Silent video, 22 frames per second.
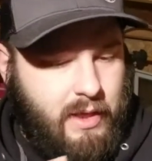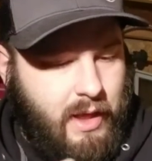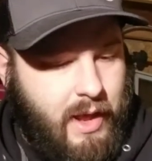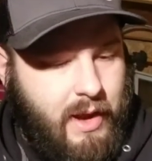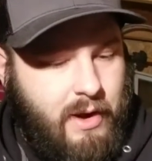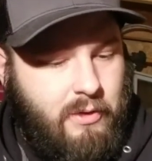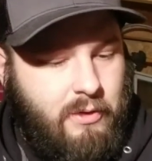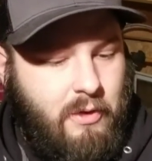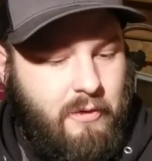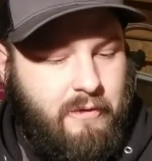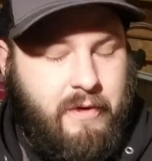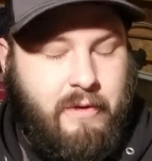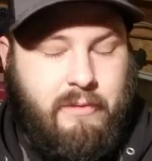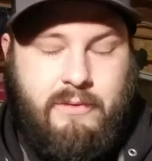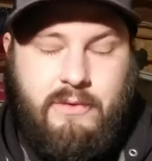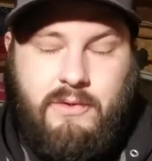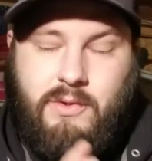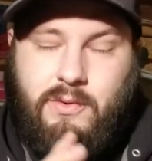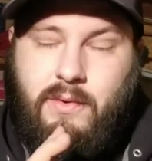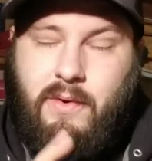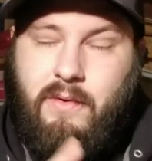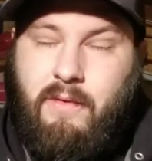I don't know if he
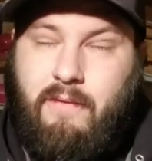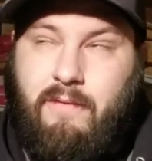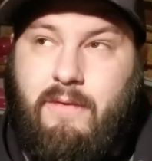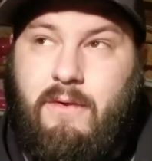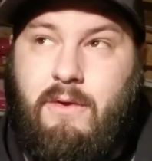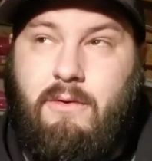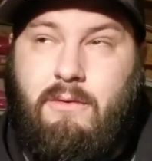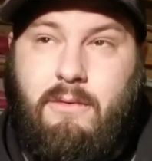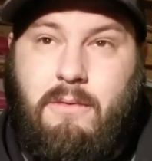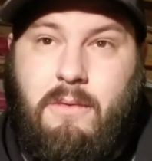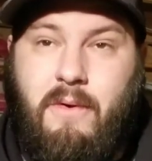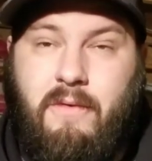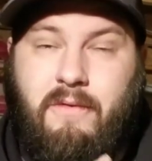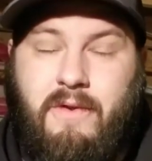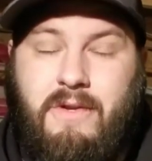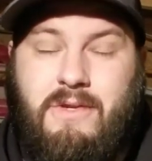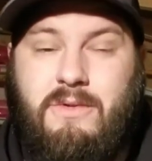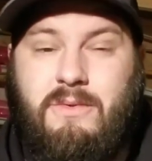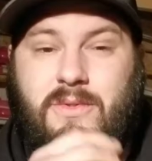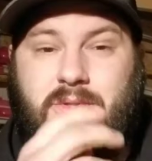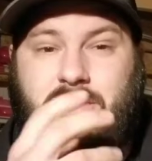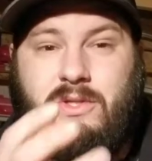was doing a review or if
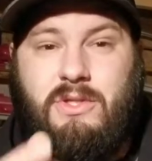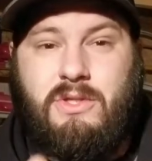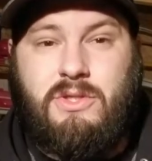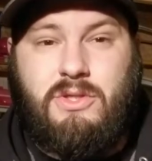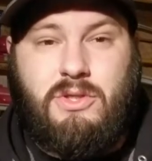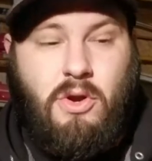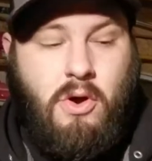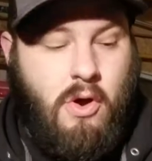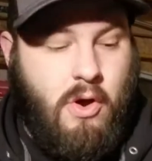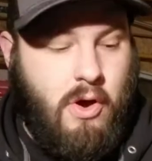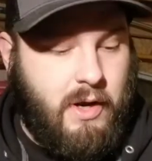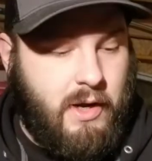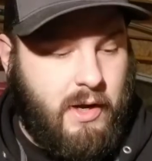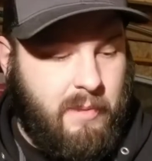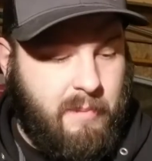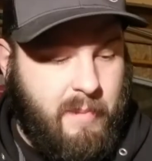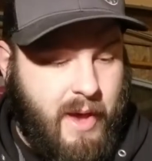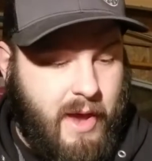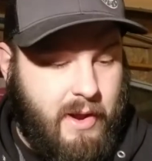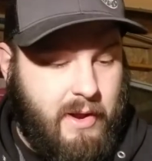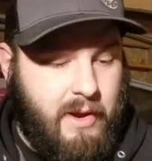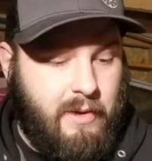he was just talking
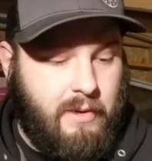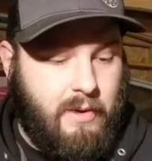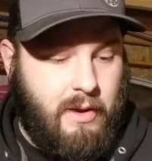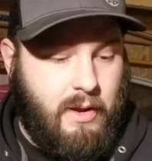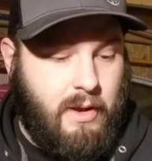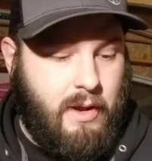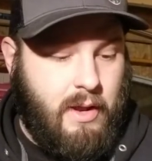about it.